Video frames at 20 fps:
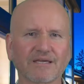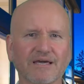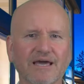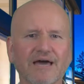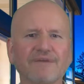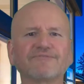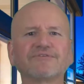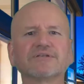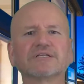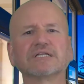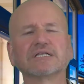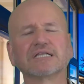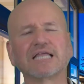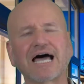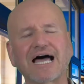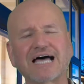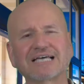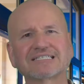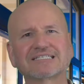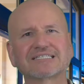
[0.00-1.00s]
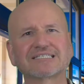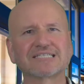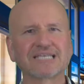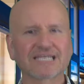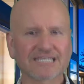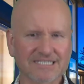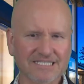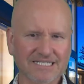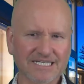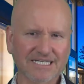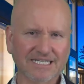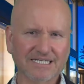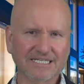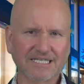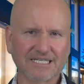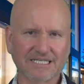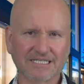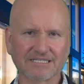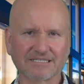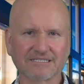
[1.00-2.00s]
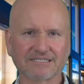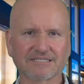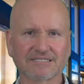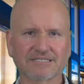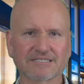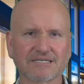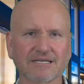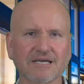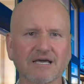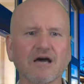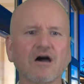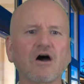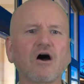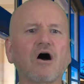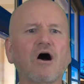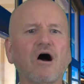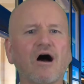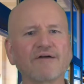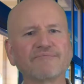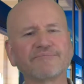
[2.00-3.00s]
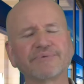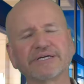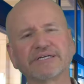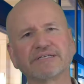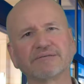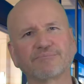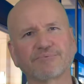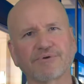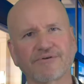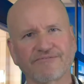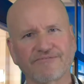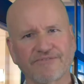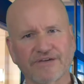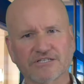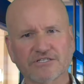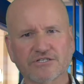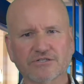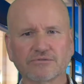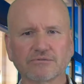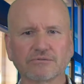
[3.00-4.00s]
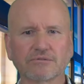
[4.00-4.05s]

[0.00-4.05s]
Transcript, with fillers: and for the last 16 years, I've been a professional